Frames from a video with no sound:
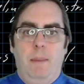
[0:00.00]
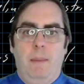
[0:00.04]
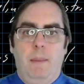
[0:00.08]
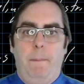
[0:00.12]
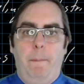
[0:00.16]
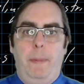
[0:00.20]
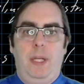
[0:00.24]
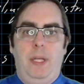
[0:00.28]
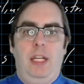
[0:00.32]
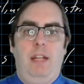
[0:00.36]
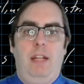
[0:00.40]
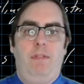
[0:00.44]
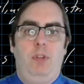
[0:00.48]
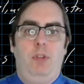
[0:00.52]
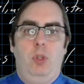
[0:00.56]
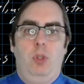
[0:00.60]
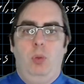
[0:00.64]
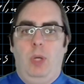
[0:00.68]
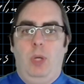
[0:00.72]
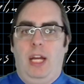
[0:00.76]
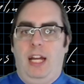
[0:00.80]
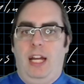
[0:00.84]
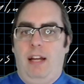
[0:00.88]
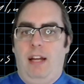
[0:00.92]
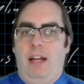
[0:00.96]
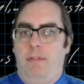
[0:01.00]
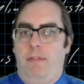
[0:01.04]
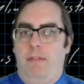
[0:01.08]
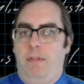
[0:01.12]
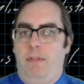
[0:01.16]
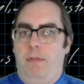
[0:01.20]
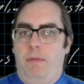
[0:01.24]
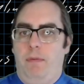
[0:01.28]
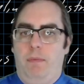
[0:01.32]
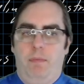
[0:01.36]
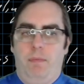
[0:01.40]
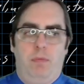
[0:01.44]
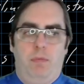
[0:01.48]
But if you have
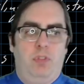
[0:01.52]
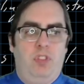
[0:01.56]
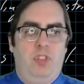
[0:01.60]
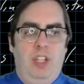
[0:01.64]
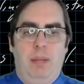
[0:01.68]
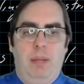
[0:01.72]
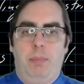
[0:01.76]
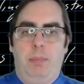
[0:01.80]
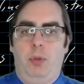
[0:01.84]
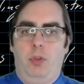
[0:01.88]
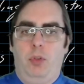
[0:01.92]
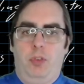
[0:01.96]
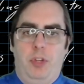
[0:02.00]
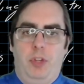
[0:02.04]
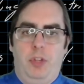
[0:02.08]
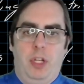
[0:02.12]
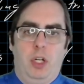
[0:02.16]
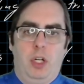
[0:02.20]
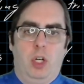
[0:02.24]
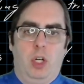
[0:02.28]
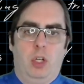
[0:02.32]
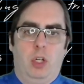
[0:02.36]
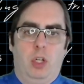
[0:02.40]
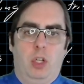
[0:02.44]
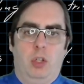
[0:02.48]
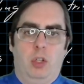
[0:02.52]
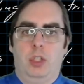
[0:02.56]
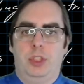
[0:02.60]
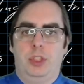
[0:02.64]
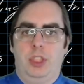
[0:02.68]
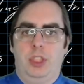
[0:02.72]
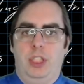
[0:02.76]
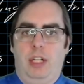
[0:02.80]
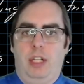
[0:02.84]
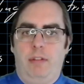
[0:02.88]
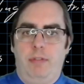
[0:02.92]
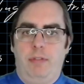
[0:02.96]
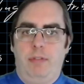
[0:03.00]
samples that are large
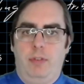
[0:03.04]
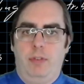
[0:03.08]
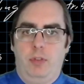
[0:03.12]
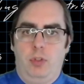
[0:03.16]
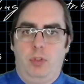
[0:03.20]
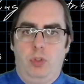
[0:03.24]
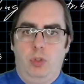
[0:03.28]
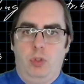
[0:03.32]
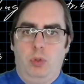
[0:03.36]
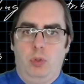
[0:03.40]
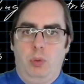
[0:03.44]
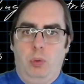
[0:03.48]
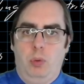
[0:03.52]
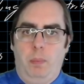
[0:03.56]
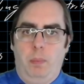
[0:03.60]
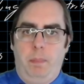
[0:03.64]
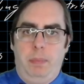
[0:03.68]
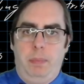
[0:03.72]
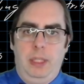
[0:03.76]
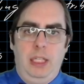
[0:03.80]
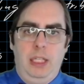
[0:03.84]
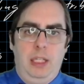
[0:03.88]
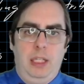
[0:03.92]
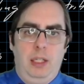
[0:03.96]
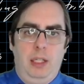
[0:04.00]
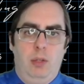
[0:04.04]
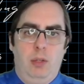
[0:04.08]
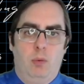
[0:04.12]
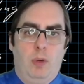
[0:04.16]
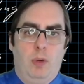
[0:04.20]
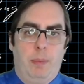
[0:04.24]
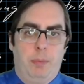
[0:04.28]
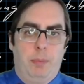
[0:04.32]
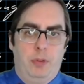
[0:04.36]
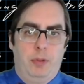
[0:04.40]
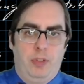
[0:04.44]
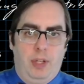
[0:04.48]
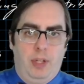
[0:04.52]
enough to be
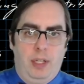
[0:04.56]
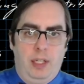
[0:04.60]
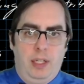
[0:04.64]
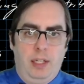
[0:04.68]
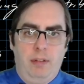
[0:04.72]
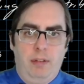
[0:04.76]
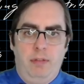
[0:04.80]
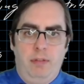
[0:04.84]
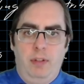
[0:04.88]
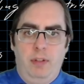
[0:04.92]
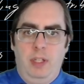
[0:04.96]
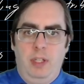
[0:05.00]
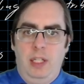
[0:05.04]
representative